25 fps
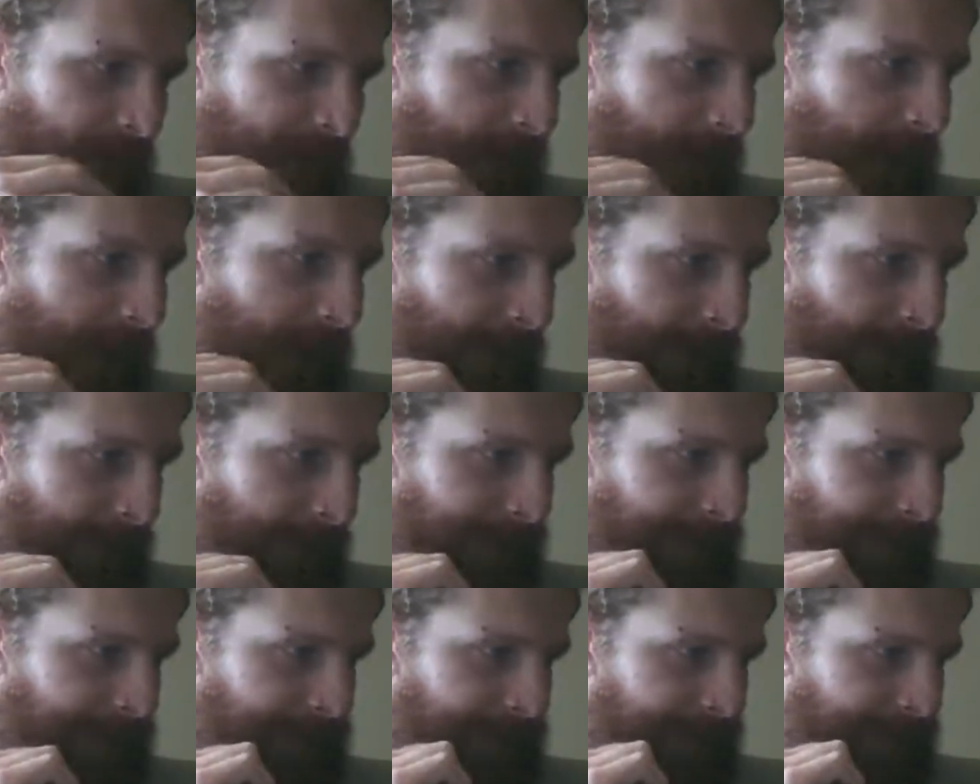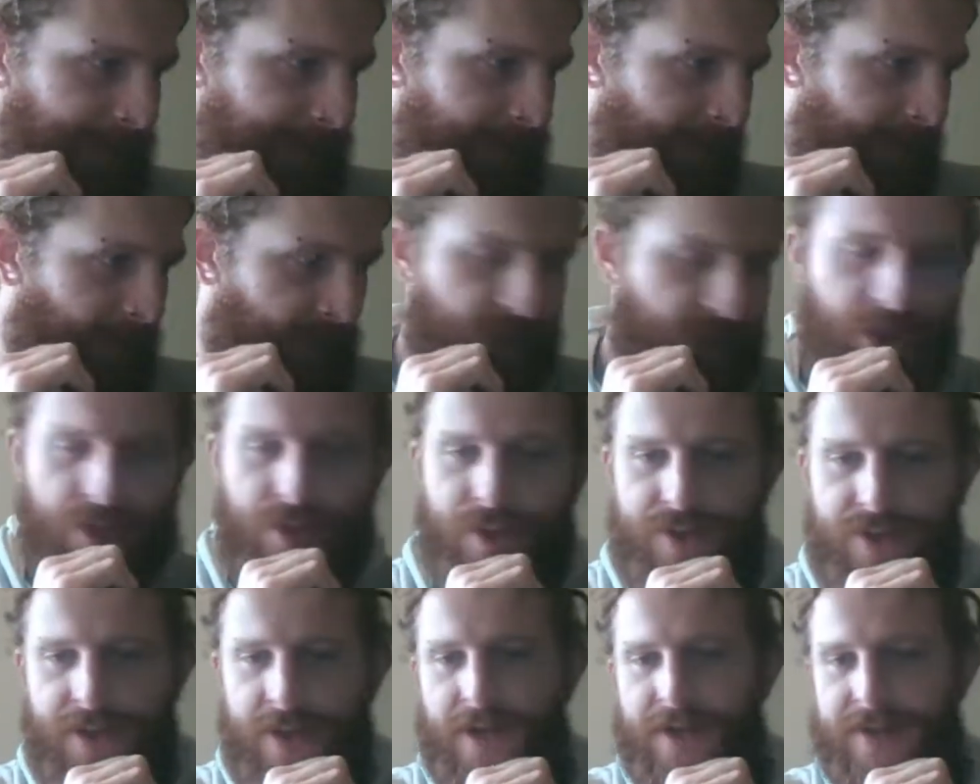um,
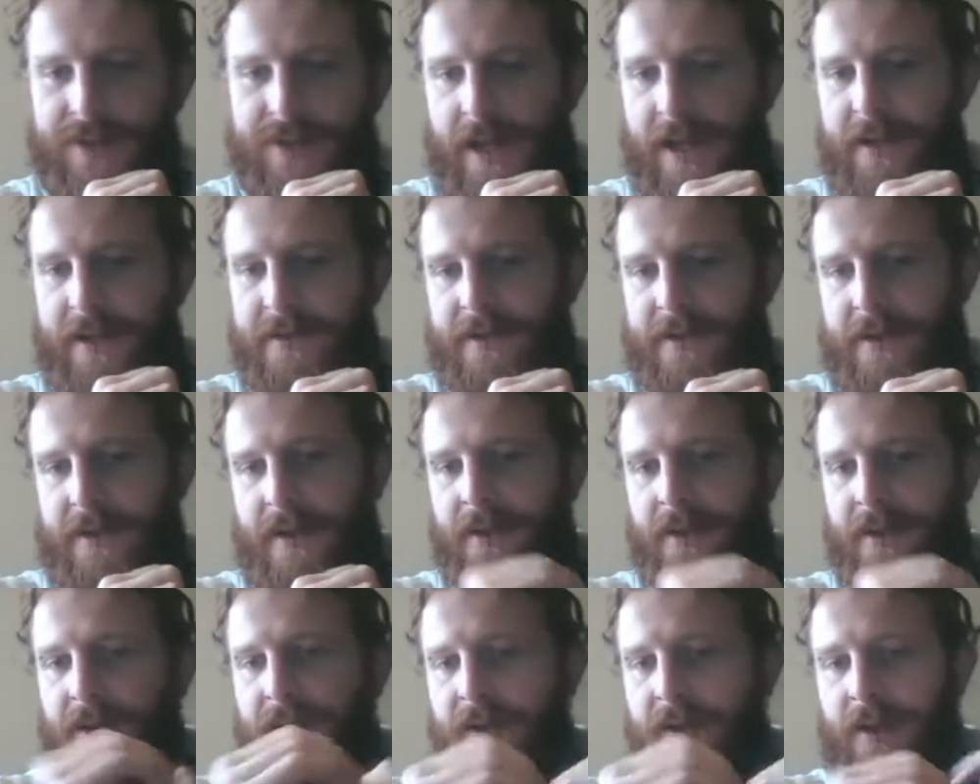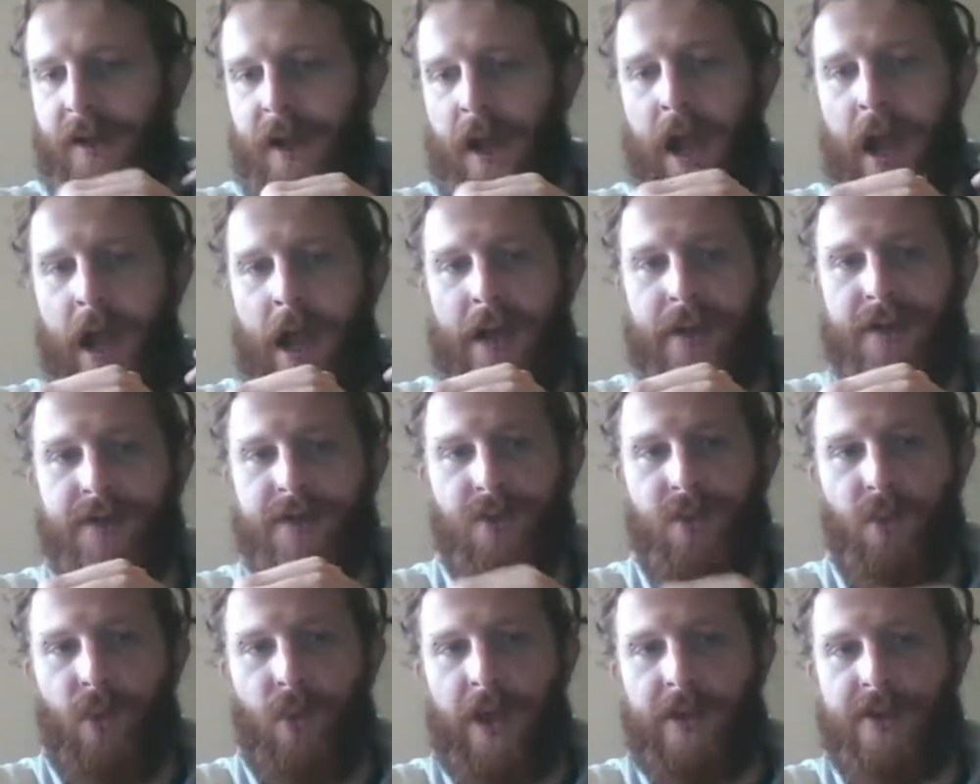use those as like guides
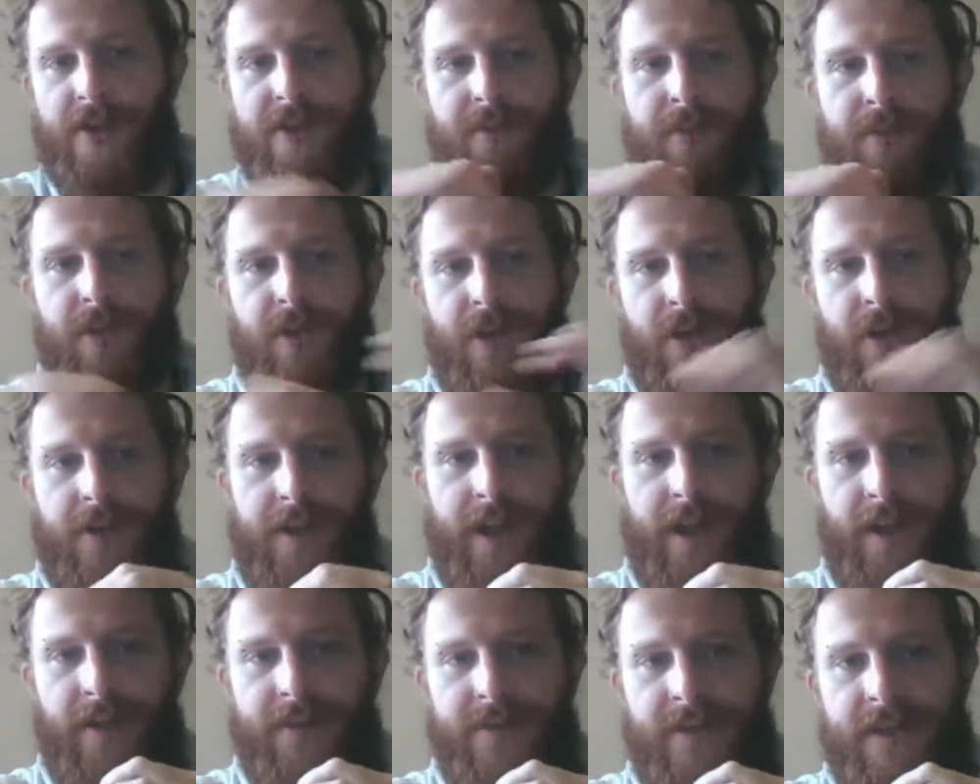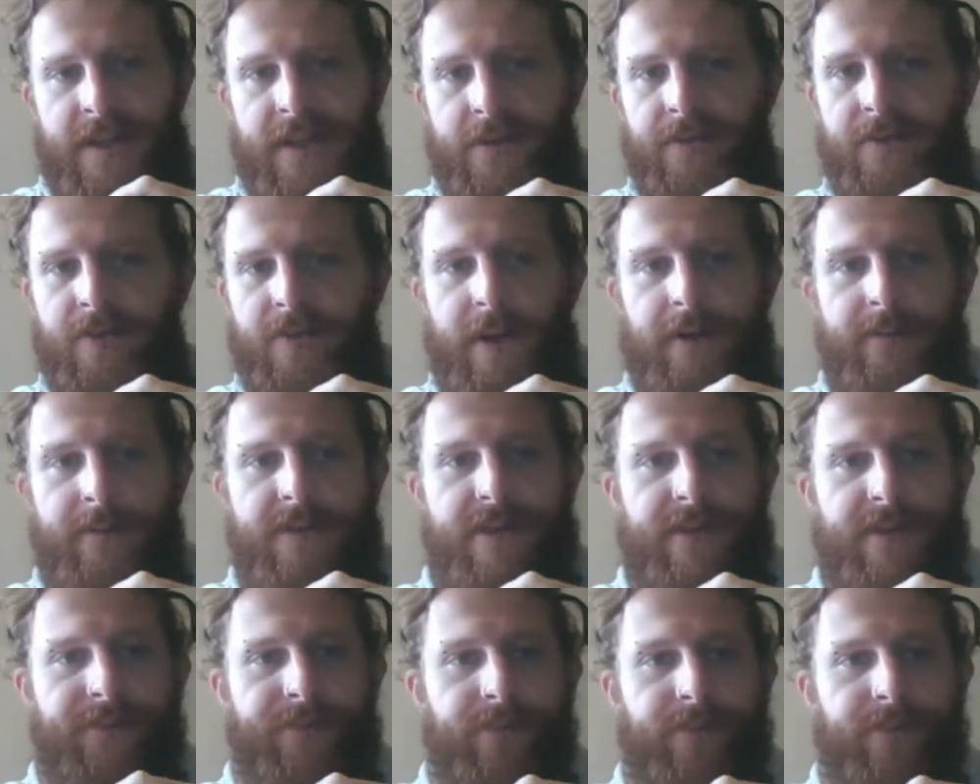where to put our next keyframes.